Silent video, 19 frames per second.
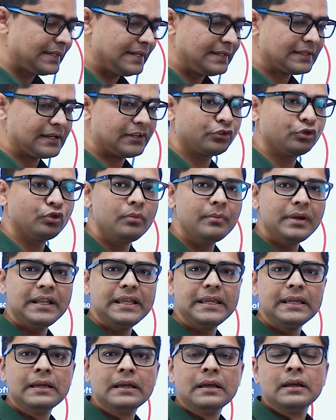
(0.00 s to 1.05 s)
These are so
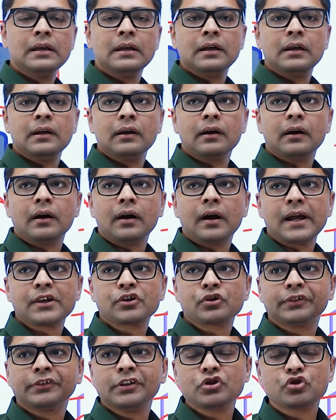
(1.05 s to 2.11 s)
many, I
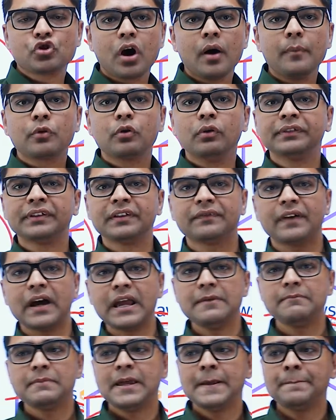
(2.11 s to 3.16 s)
should say, job roles, if
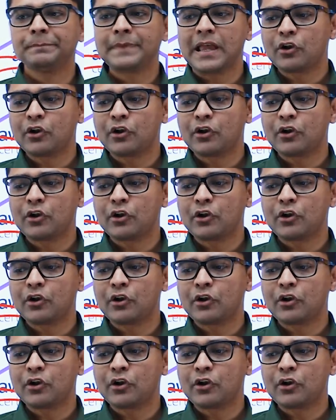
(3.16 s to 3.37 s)
I may.